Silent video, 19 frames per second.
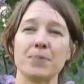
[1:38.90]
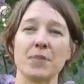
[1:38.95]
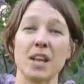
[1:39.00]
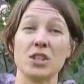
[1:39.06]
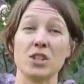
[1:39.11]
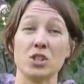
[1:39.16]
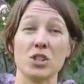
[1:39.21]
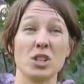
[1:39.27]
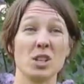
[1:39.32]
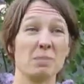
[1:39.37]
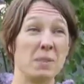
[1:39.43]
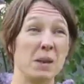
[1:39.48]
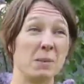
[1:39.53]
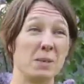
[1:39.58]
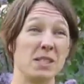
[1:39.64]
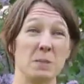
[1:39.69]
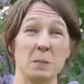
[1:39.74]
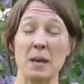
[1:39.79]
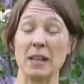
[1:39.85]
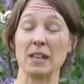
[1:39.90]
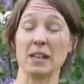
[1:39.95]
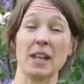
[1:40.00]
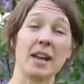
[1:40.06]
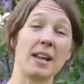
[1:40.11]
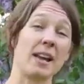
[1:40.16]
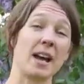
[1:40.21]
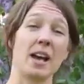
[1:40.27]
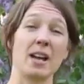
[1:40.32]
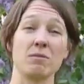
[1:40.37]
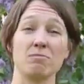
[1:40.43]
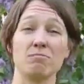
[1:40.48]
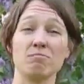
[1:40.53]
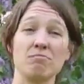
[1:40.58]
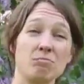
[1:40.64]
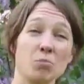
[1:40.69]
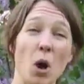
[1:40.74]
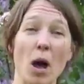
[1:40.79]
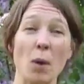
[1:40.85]
It should maybe speculate on
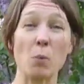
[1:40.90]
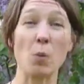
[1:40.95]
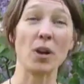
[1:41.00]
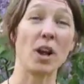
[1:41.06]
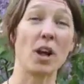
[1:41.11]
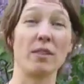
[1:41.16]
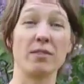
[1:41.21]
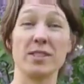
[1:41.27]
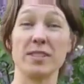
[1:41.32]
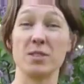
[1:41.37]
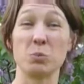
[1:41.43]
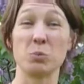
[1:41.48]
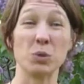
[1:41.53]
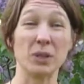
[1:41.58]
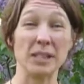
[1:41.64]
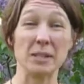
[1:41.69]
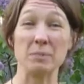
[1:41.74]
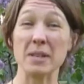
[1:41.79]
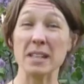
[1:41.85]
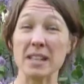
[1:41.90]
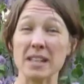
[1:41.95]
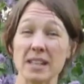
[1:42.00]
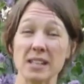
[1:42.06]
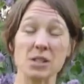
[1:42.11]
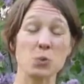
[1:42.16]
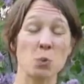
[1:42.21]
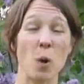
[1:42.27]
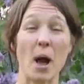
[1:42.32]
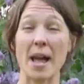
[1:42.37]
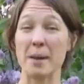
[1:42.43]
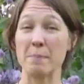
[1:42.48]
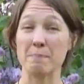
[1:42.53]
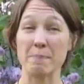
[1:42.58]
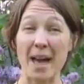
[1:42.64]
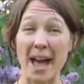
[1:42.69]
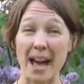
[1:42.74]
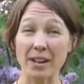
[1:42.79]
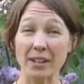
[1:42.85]
what all this really means, why it
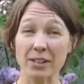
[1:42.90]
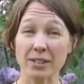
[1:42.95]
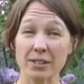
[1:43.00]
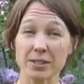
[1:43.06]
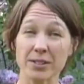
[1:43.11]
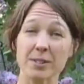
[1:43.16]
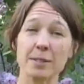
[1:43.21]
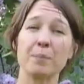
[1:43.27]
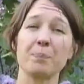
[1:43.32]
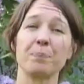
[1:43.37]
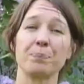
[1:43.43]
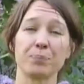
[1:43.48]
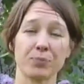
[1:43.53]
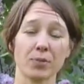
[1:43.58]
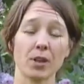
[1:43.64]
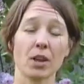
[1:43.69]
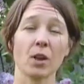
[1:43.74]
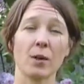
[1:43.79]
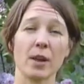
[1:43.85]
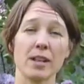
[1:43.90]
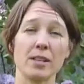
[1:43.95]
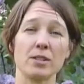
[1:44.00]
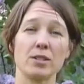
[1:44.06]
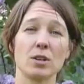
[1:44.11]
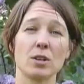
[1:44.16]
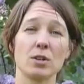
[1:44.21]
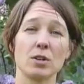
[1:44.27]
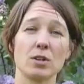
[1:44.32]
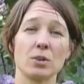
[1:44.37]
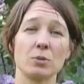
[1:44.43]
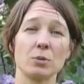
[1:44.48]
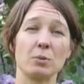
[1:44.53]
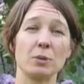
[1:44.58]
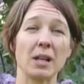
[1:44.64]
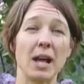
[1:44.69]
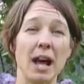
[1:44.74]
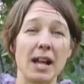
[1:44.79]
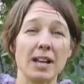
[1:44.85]
matters. Okay, so your
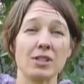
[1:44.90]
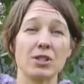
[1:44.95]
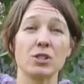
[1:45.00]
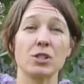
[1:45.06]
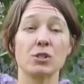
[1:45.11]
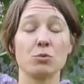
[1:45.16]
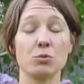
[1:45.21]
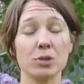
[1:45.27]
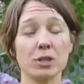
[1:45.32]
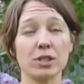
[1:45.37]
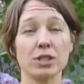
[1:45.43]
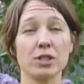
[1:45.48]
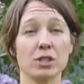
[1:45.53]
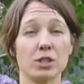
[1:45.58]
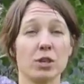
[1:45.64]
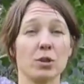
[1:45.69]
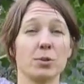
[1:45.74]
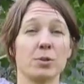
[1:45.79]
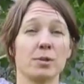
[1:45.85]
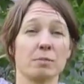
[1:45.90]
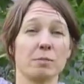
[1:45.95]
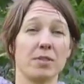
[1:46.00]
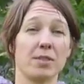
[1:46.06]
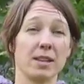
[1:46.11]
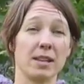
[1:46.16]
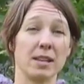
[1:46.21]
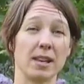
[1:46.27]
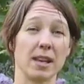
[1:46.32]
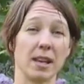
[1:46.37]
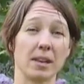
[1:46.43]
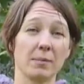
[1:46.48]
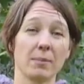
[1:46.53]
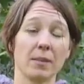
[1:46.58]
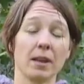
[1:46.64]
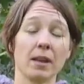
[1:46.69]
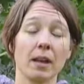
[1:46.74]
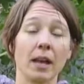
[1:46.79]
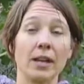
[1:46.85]
replies should really show some thinking.
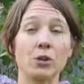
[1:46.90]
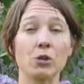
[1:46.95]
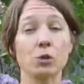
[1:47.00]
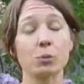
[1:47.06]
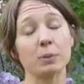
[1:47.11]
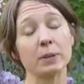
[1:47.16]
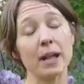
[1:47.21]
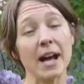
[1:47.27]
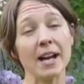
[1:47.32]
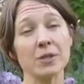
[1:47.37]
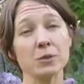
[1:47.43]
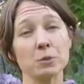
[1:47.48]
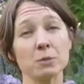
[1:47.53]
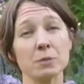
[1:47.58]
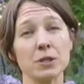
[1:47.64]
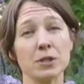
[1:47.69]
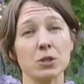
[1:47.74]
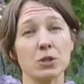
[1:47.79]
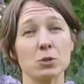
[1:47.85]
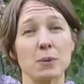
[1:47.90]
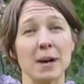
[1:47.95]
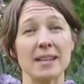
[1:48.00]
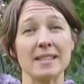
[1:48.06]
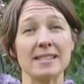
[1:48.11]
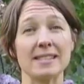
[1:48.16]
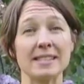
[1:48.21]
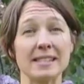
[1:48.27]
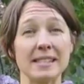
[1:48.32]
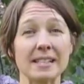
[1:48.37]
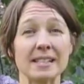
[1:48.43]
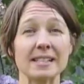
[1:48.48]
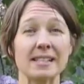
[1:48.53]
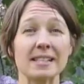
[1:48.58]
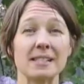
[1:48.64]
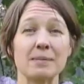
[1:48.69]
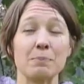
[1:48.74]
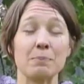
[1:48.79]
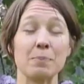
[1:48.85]
And your replies will be due by
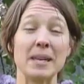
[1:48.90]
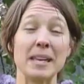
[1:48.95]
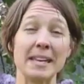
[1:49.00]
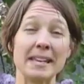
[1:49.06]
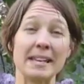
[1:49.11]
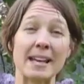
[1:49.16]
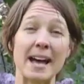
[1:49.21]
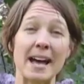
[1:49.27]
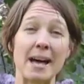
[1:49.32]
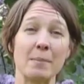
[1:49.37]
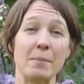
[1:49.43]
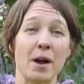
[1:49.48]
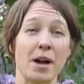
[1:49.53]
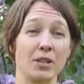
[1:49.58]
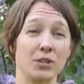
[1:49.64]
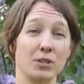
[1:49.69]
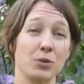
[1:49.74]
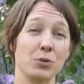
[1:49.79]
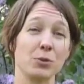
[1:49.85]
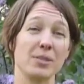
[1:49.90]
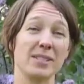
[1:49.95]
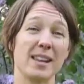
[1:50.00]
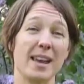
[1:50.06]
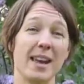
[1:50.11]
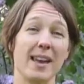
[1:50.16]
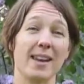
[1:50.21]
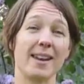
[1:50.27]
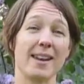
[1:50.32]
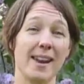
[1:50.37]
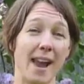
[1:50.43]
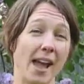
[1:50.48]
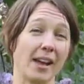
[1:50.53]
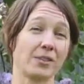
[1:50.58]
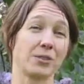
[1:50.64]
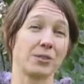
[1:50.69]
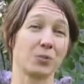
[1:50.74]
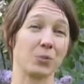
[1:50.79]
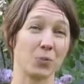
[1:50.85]
6 p.m. on Tuesday
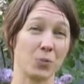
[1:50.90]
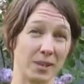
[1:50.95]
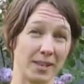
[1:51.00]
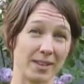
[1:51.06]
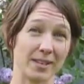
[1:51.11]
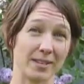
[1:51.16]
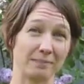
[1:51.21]
next week.